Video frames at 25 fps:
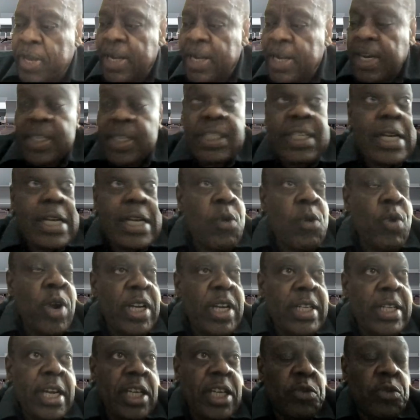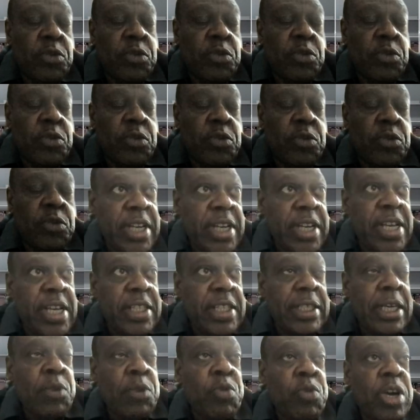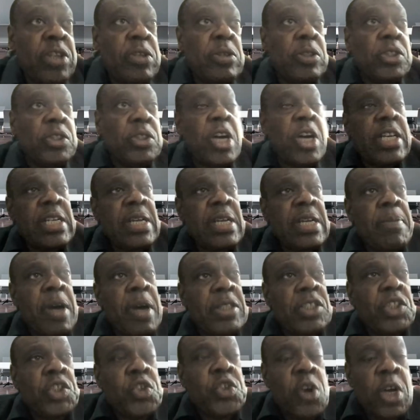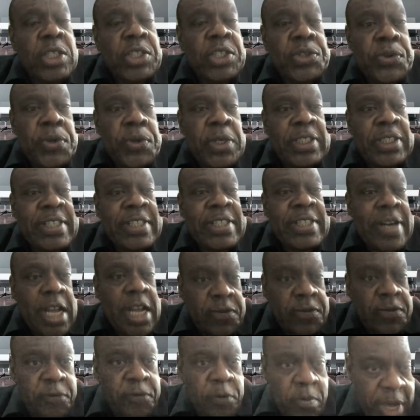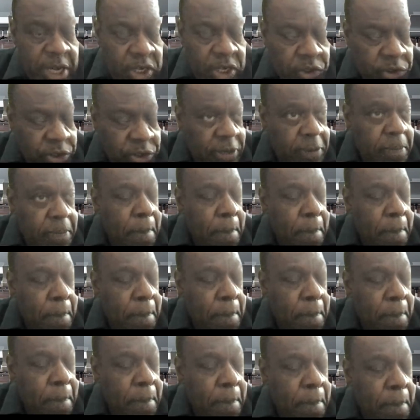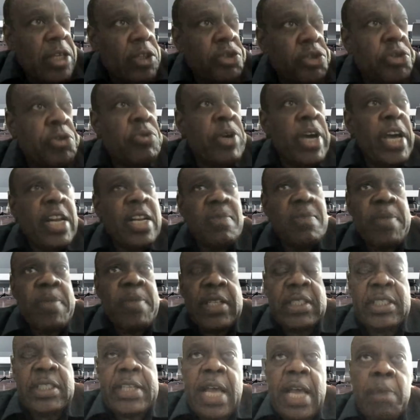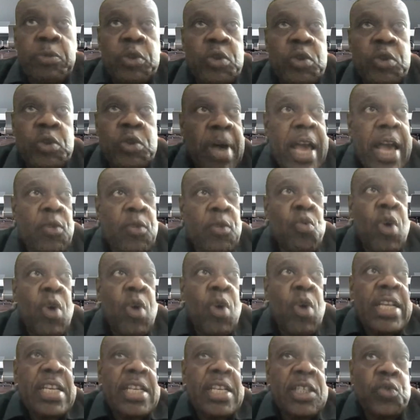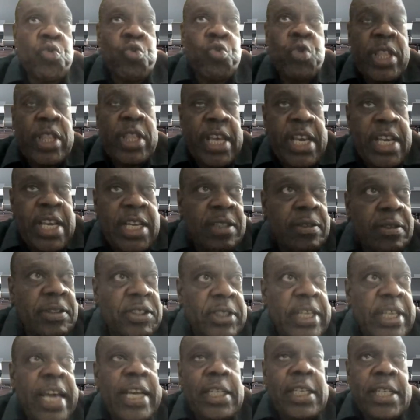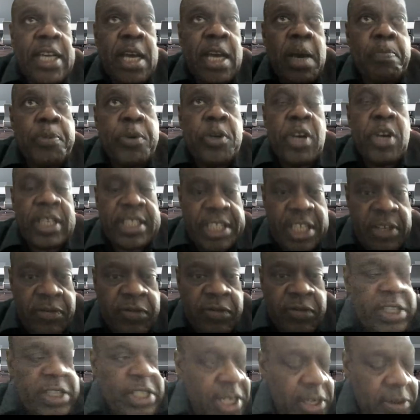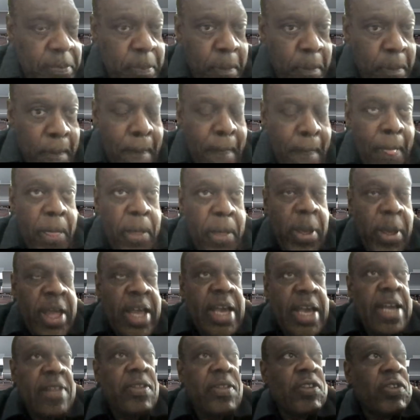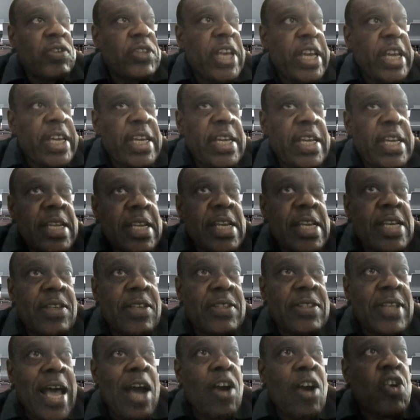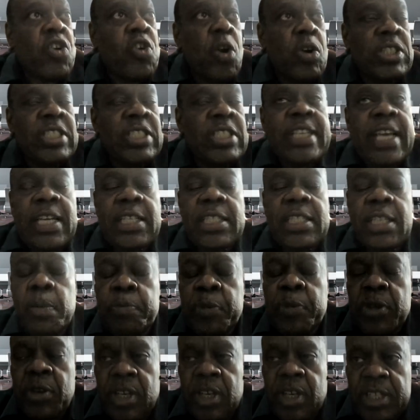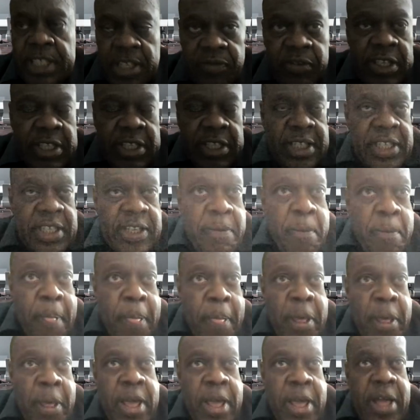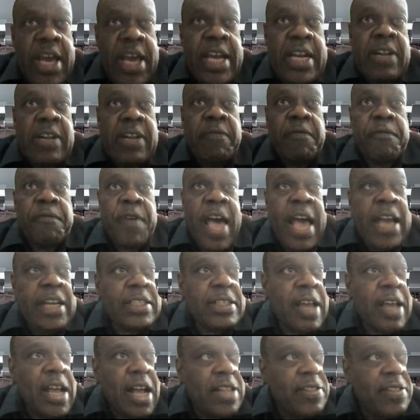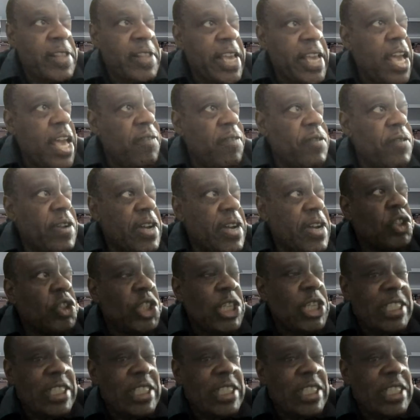the analytical work that we're doing is that when you're talking about structural transformation, two elements come to mind. One is within sector productivity, and the second is across sector productivity. And in fact, the evidence